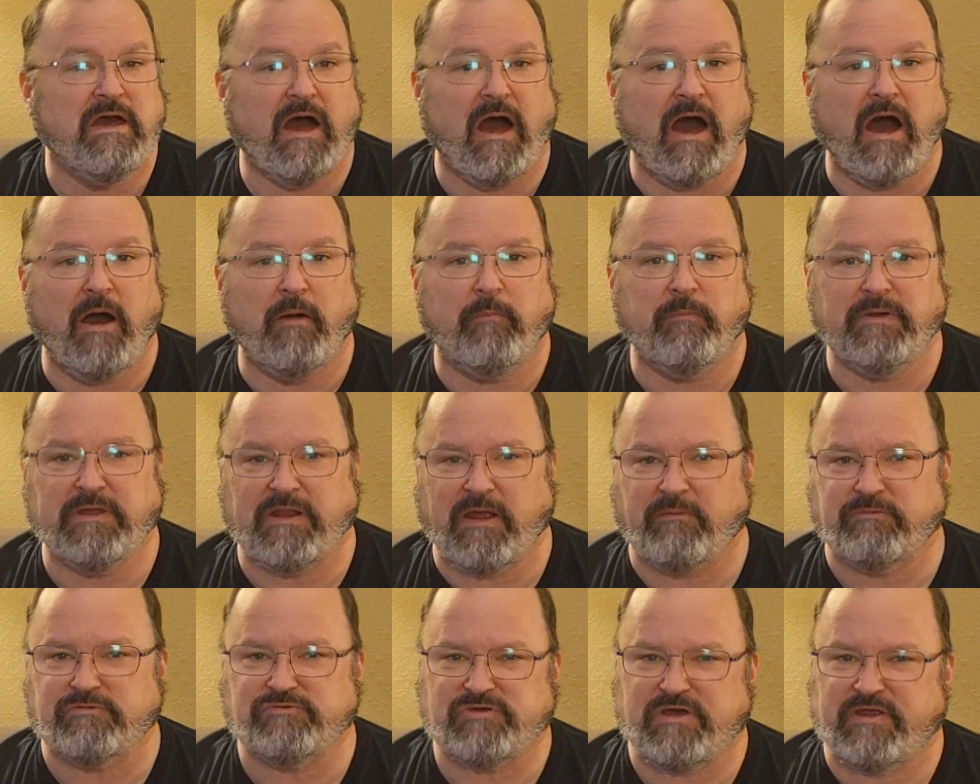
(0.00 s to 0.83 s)
And
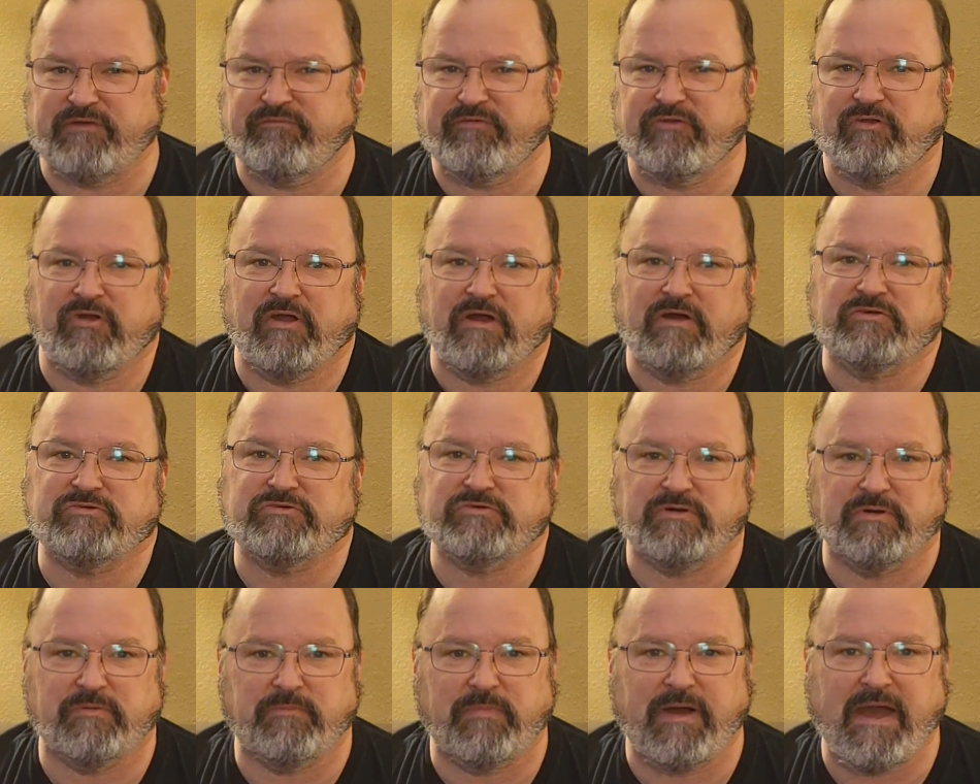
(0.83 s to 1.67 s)
I was trying to figure out
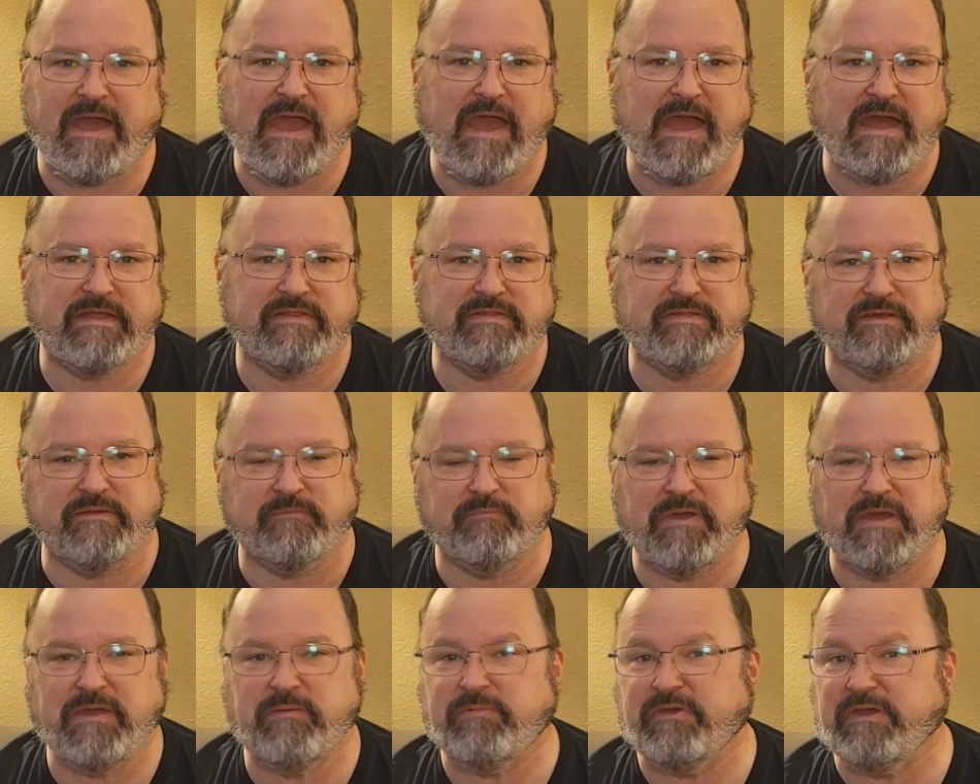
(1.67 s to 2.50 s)
some hat that
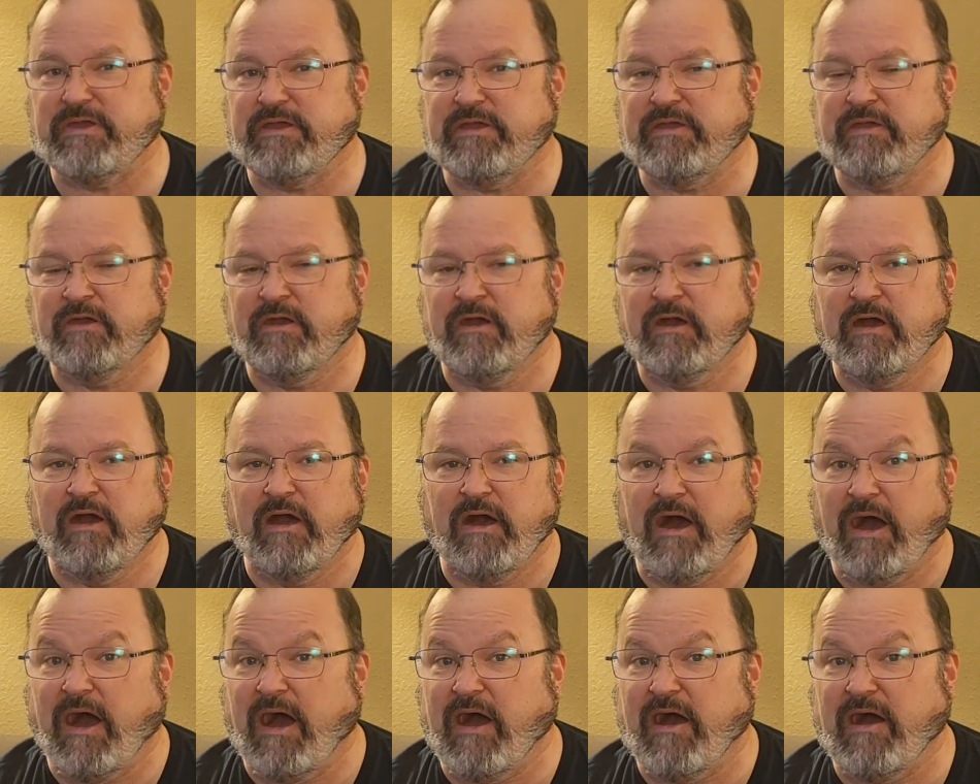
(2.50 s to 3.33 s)
maybe
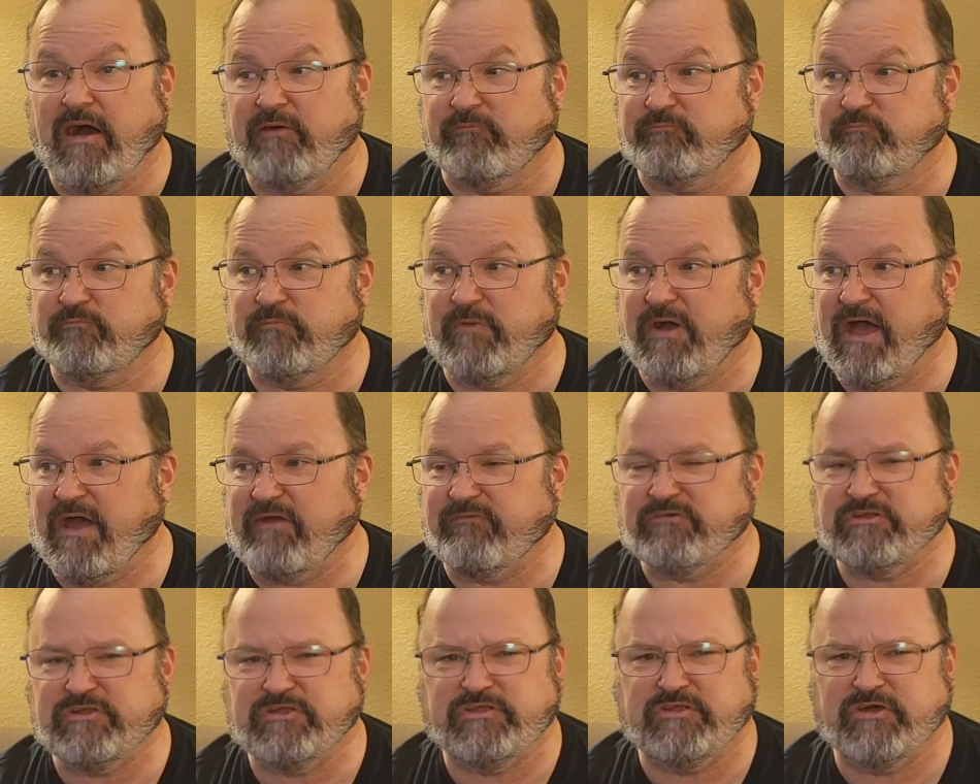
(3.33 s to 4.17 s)
I
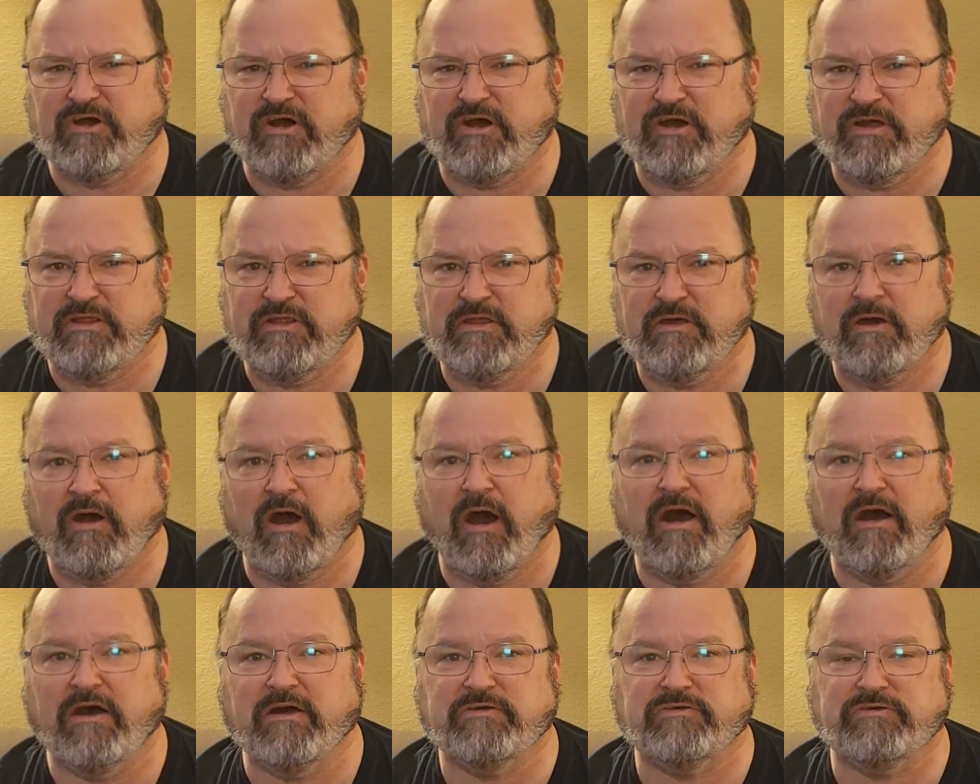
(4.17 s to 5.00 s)
haven't done.
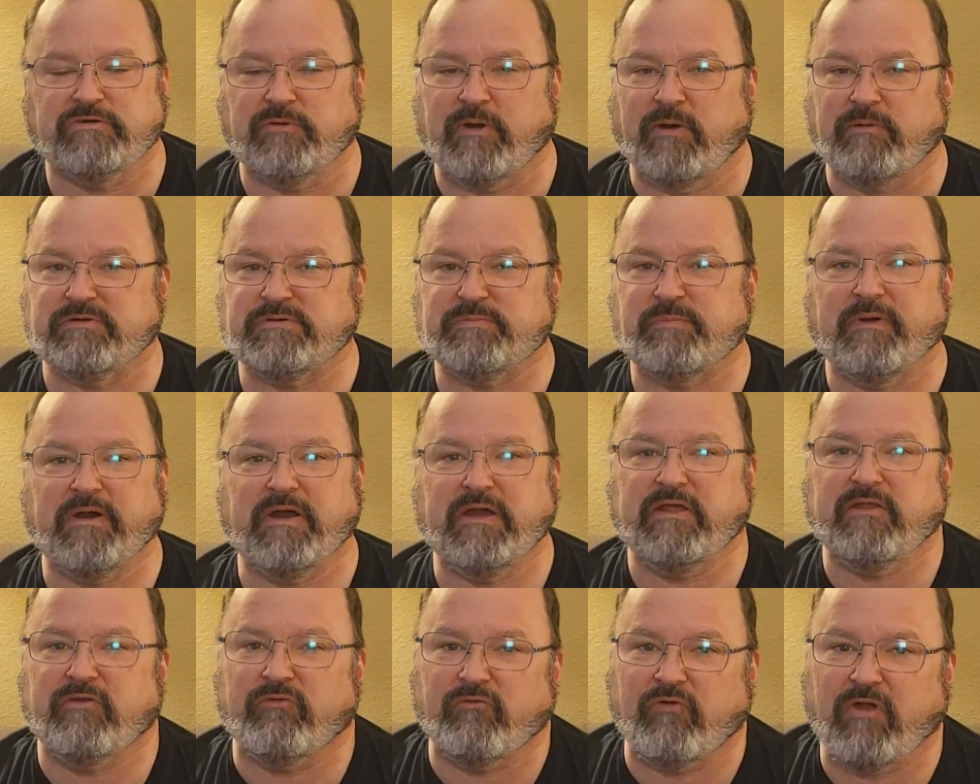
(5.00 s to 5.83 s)
So I was
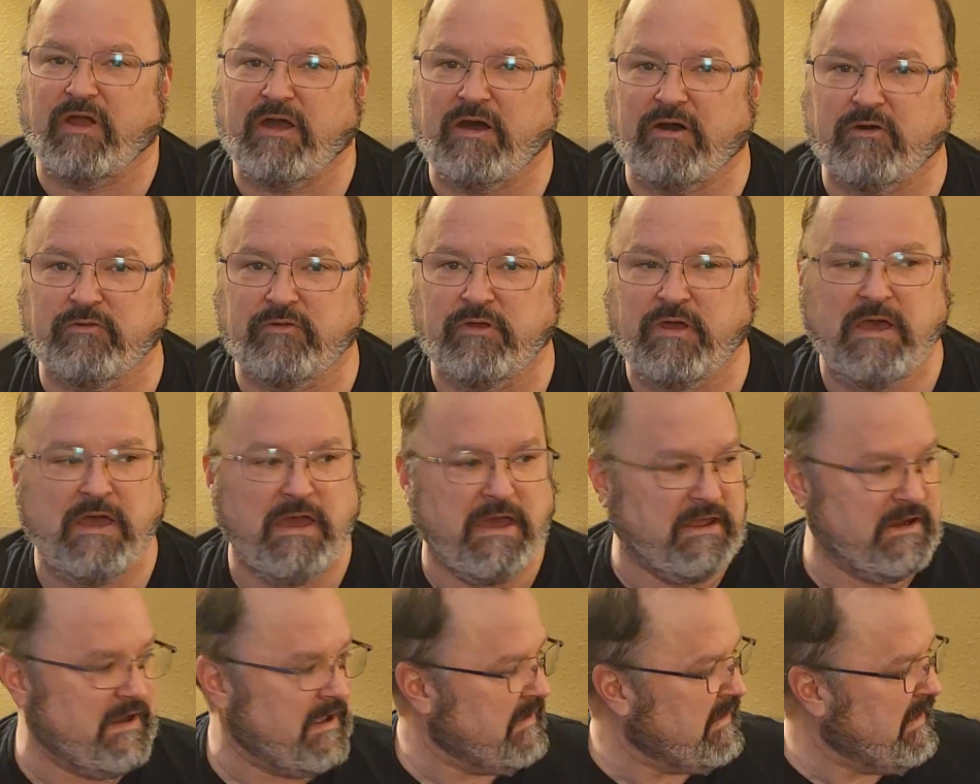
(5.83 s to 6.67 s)
playing around
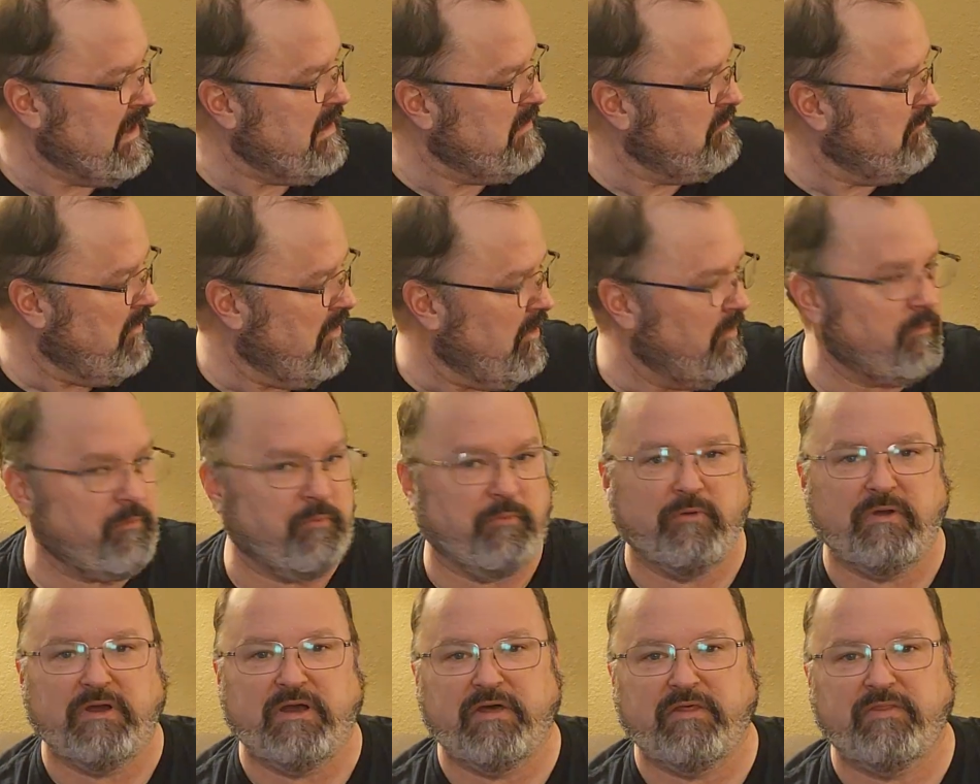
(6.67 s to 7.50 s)
and I came up
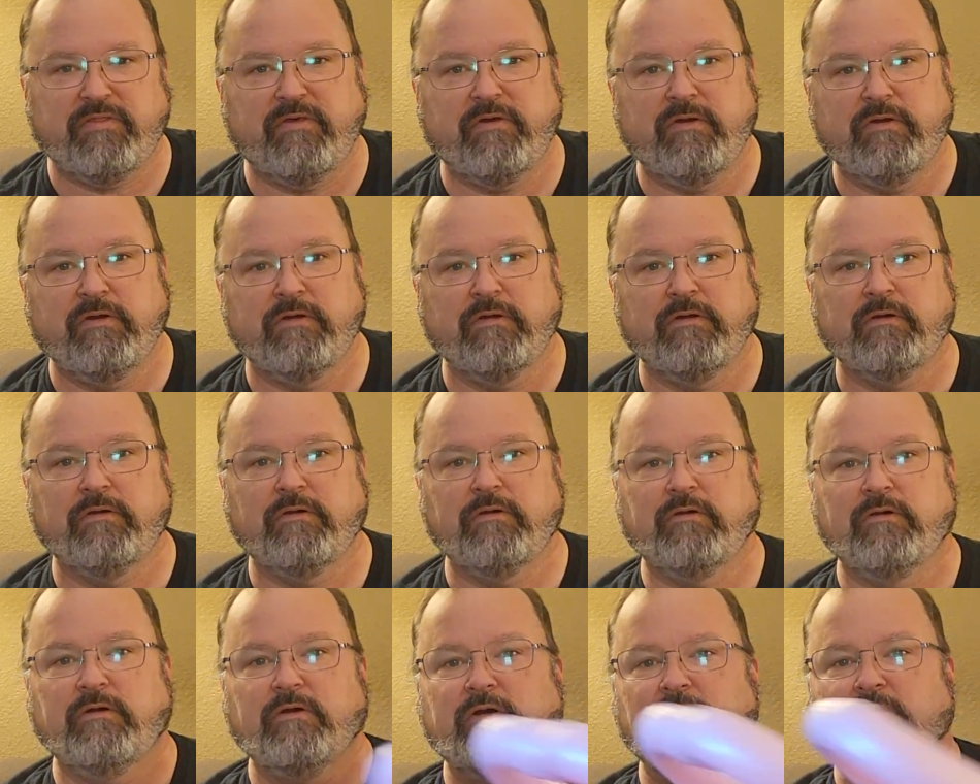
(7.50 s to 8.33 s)
with
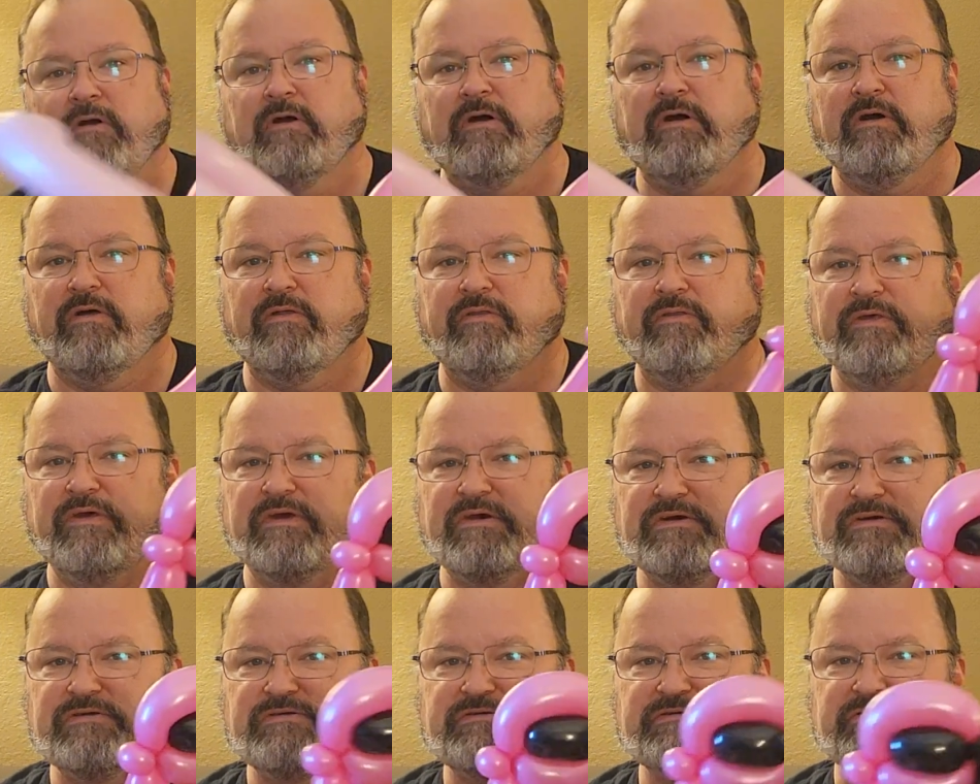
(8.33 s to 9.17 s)

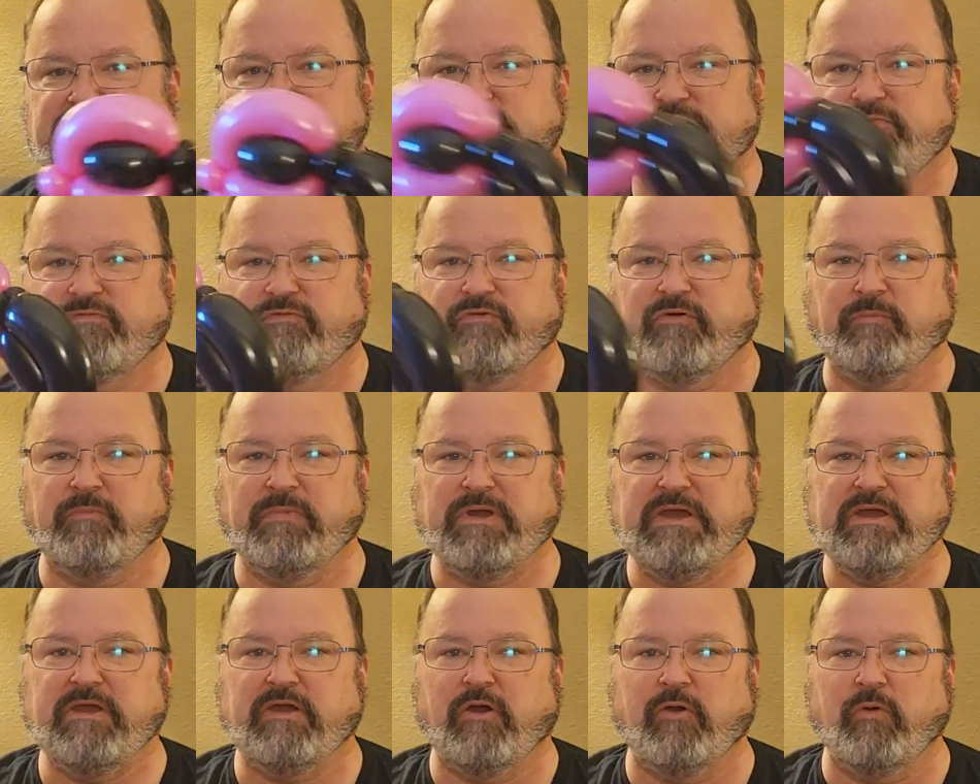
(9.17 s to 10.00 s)
this
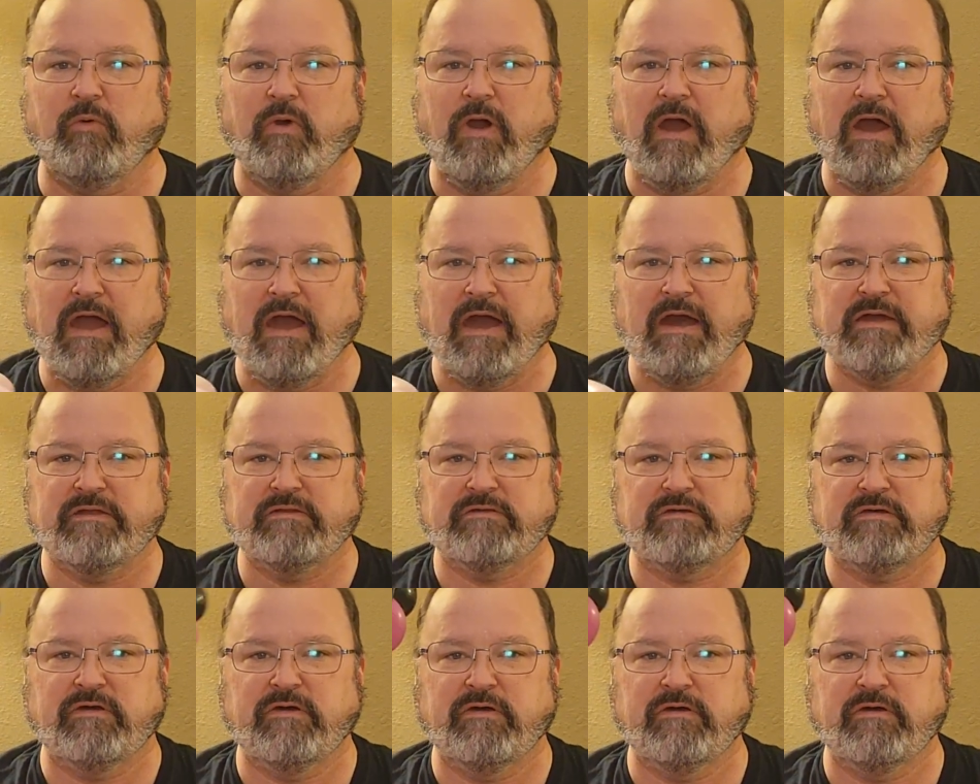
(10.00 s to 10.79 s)
flamingo hat